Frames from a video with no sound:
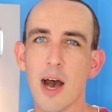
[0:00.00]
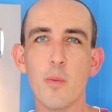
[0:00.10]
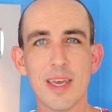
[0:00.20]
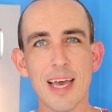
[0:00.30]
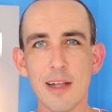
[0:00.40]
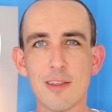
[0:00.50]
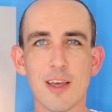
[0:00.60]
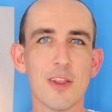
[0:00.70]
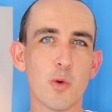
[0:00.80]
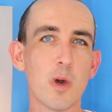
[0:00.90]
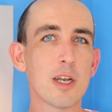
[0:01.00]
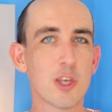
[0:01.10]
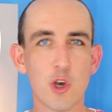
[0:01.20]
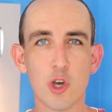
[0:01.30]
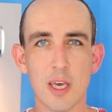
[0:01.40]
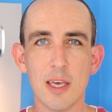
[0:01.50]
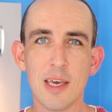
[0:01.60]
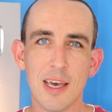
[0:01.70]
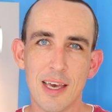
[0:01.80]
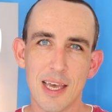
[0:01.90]
And we can say the word
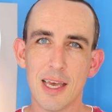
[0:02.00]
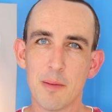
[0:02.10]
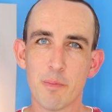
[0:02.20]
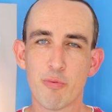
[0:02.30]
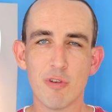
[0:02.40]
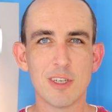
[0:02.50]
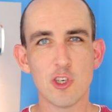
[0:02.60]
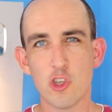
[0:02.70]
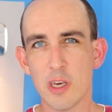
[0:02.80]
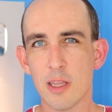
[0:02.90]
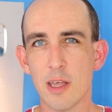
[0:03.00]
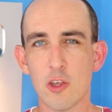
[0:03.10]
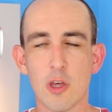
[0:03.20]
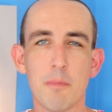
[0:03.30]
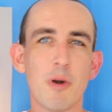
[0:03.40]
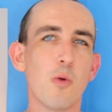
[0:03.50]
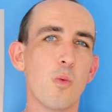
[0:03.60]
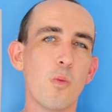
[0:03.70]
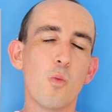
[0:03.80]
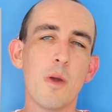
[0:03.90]
cookie in British English, but
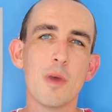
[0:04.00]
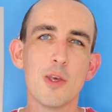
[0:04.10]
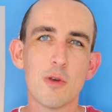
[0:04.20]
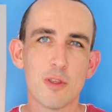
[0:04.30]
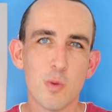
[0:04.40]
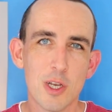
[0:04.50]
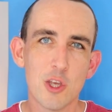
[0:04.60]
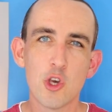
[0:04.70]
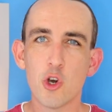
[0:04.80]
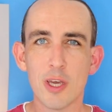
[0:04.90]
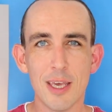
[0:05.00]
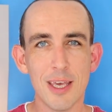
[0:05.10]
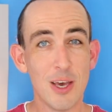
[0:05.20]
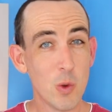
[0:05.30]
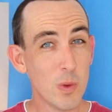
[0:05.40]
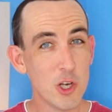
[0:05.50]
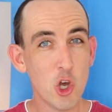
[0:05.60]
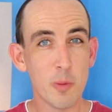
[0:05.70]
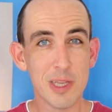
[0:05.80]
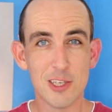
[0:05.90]
when we use the word cookie, we're
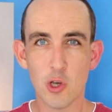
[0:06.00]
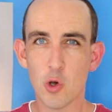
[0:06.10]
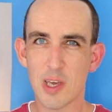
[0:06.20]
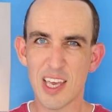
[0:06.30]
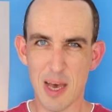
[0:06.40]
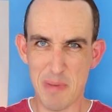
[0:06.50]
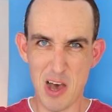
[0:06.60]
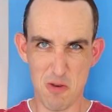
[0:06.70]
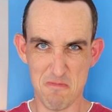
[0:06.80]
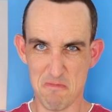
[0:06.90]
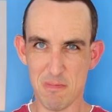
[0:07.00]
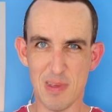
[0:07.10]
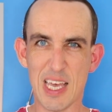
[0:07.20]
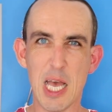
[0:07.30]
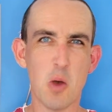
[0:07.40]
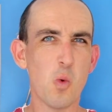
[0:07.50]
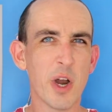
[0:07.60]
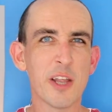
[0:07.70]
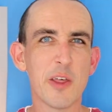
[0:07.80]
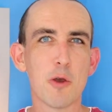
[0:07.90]
normally talking about like
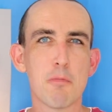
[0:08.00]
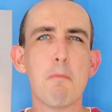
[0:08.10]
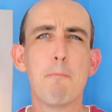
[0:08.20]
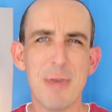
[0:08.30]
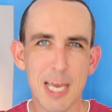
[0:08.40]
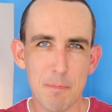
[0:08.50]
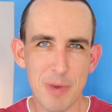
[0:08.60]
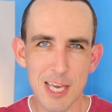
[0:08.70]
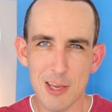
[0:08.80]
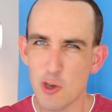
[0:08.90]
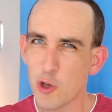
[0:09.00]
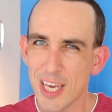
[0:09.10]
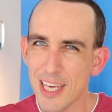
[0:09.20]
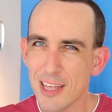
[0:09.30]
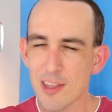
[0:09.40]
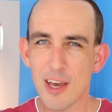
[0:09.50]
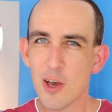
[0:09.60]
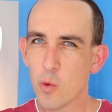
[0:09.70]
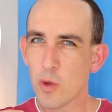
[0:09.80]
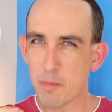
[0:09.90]
one of those big, big cookies
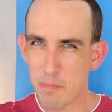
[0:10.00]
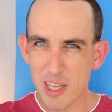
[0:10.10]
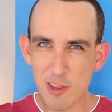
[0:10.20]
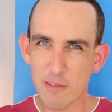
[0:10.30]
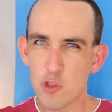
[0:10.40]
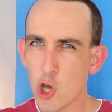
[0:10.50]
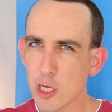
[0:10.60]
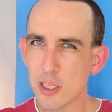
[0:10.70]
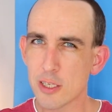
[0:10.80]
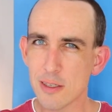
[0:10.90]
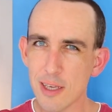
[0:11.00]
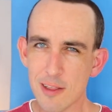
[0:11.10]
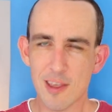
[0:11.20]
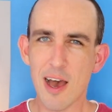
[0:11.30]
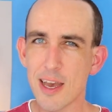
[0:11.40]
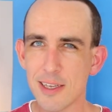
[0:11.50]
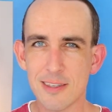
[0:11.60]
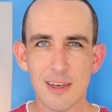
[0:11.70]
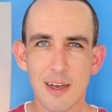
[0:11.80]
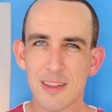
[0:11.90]
with bits of chocolate
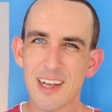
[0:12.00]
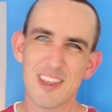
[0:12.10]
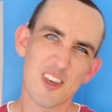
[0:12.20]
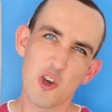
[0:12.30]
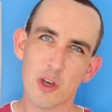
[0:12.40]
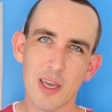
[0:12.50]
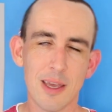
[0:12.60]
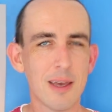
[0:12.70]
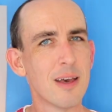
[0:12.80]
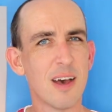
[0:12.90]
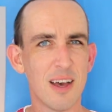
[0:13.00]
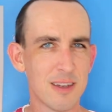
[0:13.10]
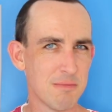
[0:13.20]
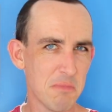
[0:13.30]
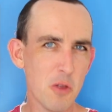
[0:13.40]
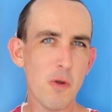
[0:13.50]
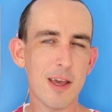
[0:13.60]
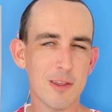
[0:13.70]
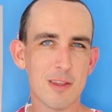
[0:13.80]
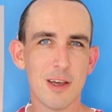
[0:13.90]
inside. That's a cookie, and the
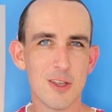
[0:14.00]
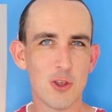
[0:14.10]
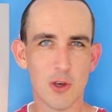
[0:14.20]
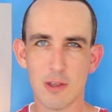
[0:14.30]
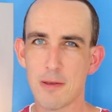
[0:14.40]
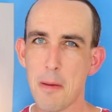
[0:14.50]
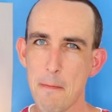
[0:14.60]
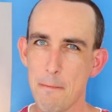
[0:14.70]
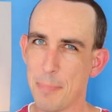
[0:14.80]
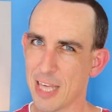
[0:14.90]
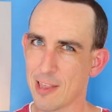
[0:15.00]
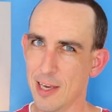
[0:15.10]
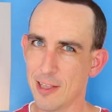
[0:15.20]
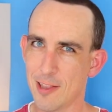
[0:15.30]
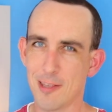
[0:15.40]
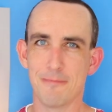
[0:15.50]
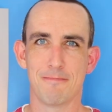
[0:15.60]
rest are just biscuits.